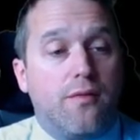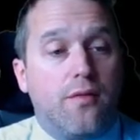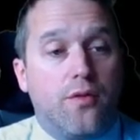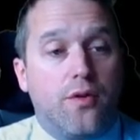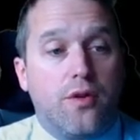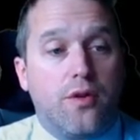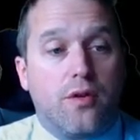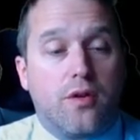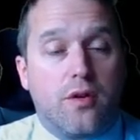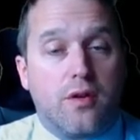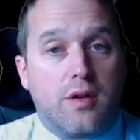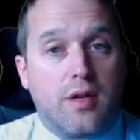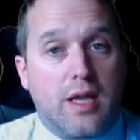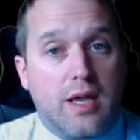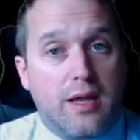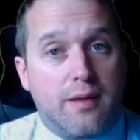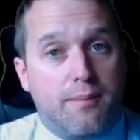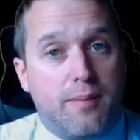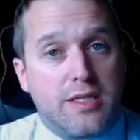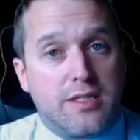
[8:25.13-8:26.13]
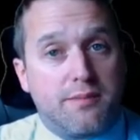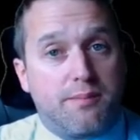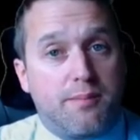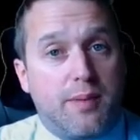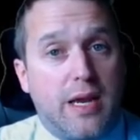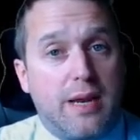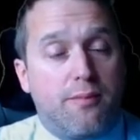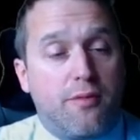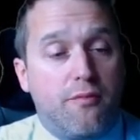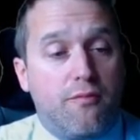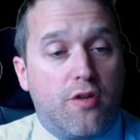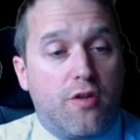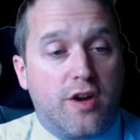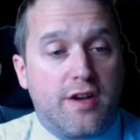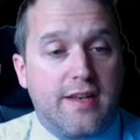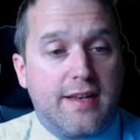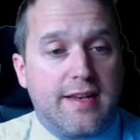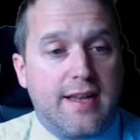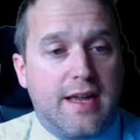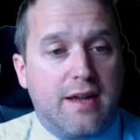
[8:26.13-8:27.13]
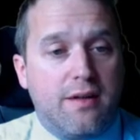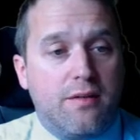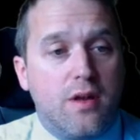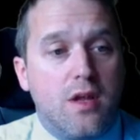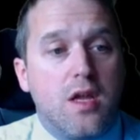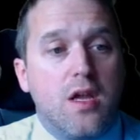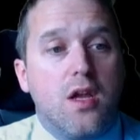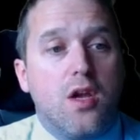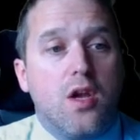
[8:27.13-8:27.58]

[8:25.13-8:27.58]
or you can get a piece of paper and write it down.